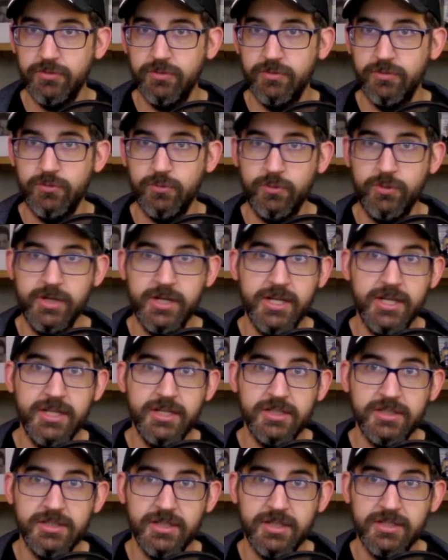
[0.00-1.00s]

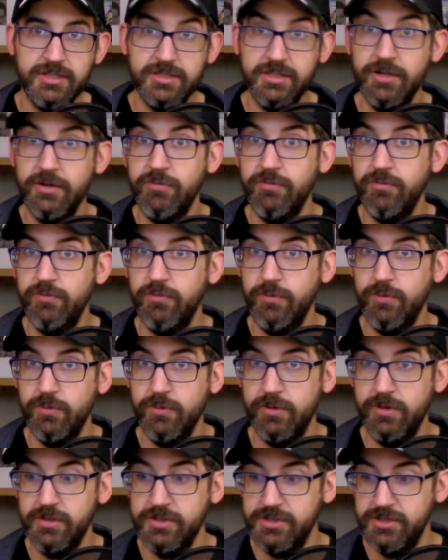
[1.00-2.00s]
3s instead of
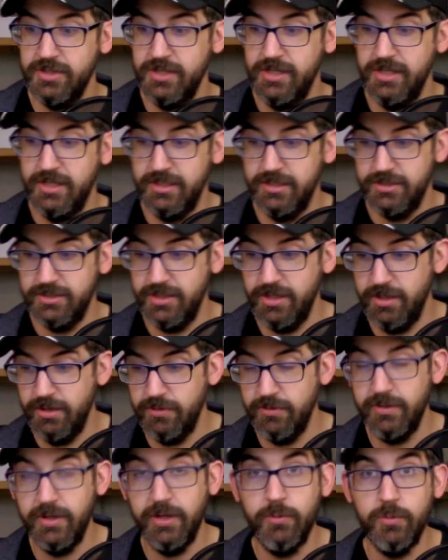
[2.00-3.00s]
4s.
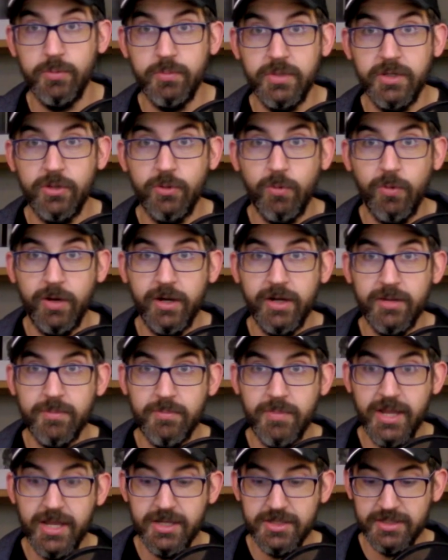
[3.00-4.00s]
So that would be quite
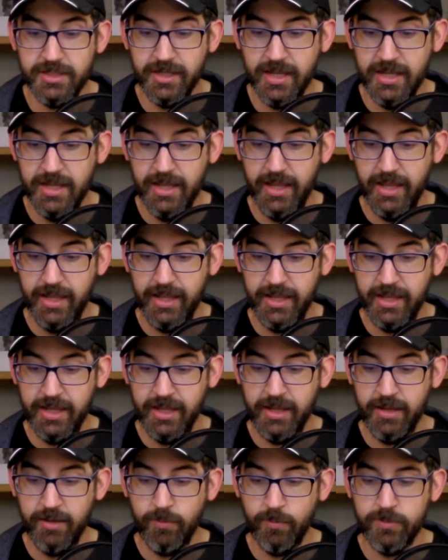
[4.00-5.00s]
amazing.
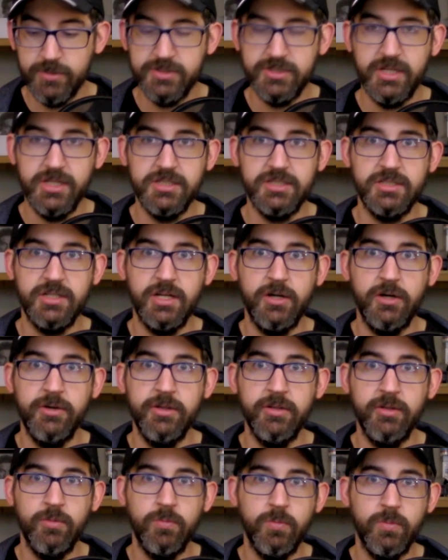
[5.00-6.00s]
And worst case
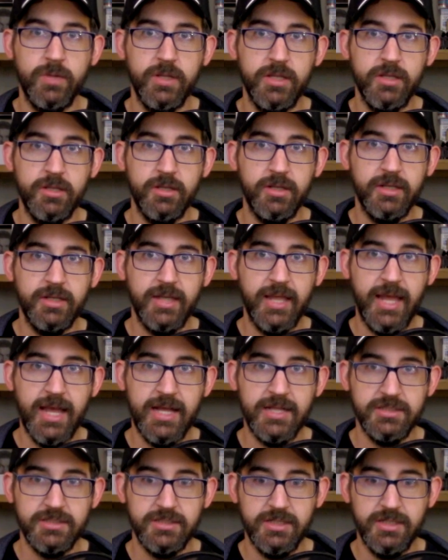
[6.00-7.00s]
scenario, though, he could
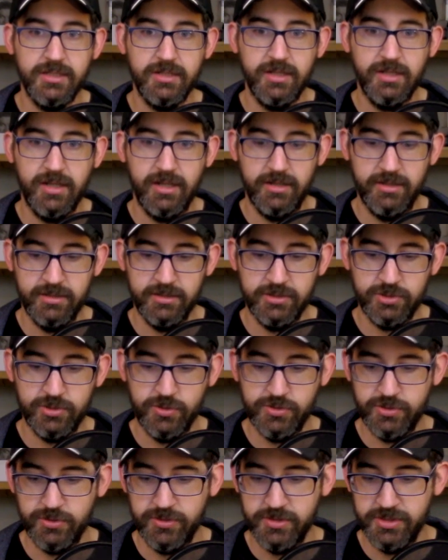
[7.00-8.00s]
cast it, the
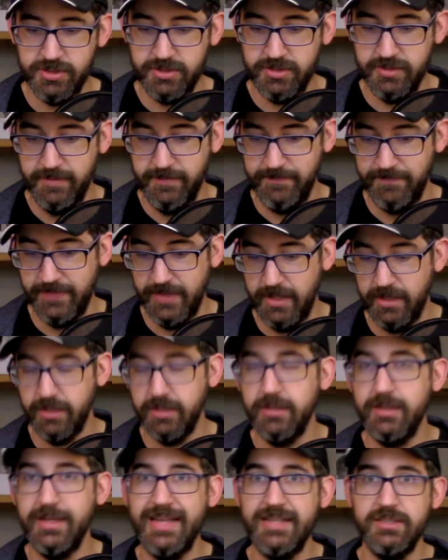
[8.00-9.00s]
sorceress
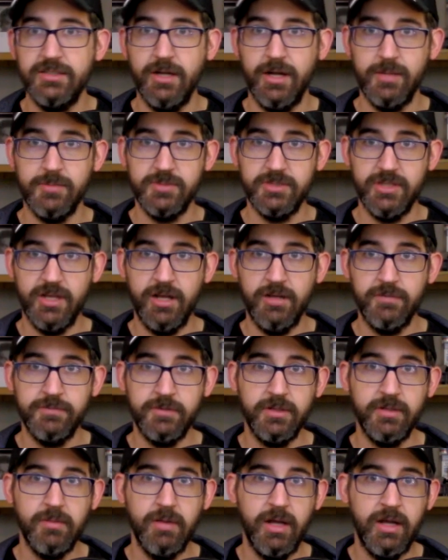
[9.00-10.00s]
could cast it on himself.
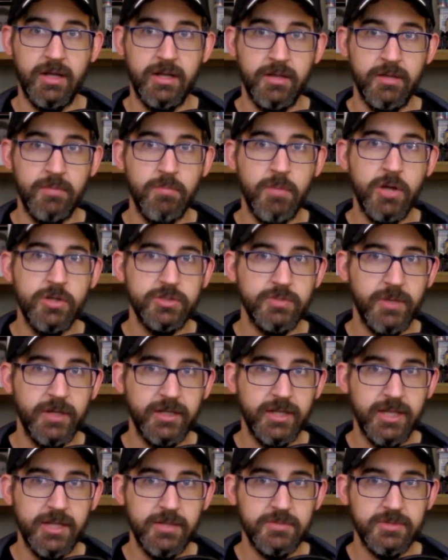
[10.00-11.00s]
Most of my
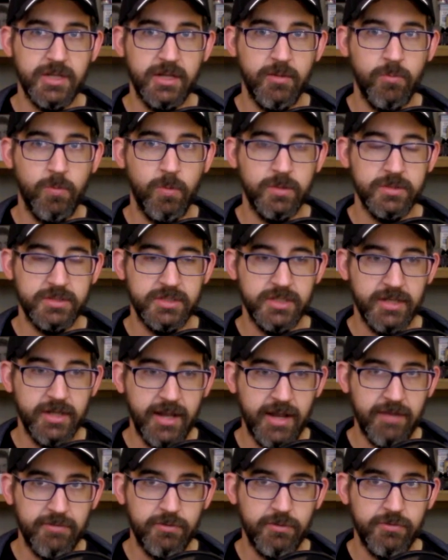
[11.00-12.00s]
games, I did
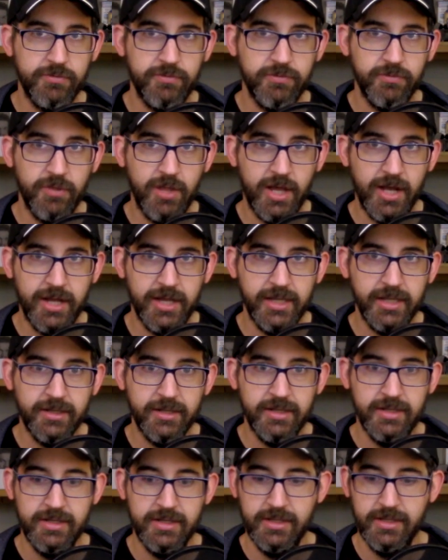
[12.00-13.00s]
have her flying.
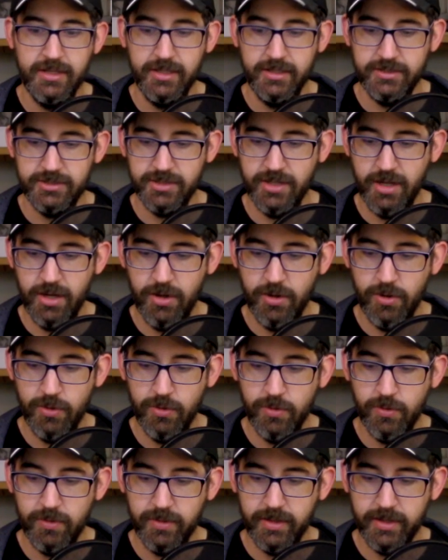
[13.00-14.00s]

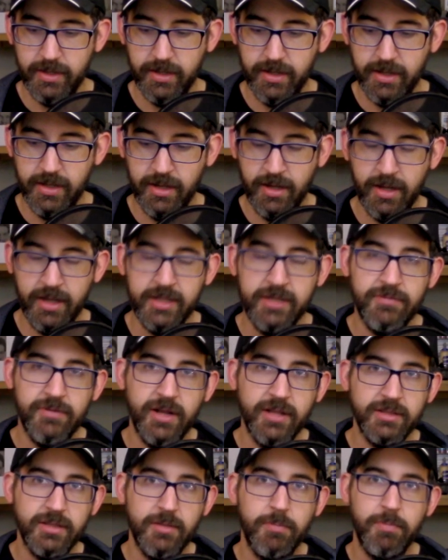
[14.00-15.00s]
So even
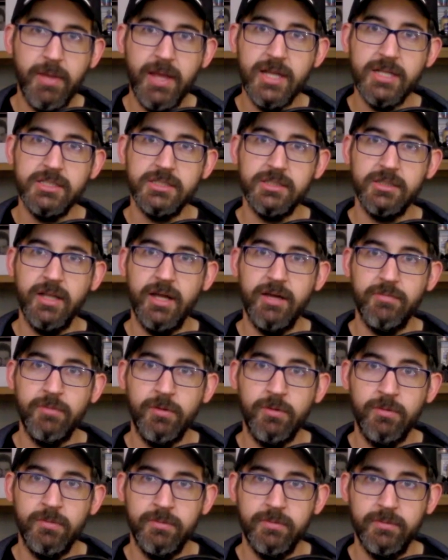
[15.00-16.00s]
at the base
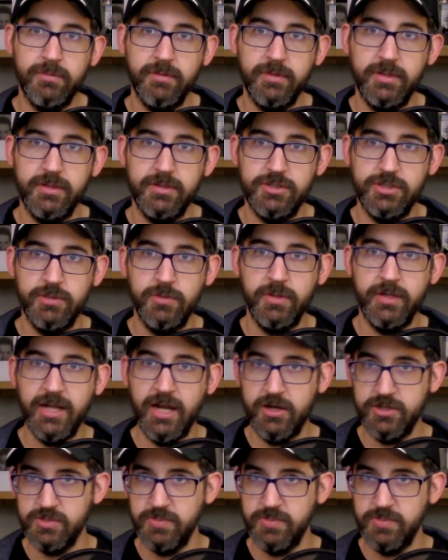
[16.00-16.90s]
level, she would count as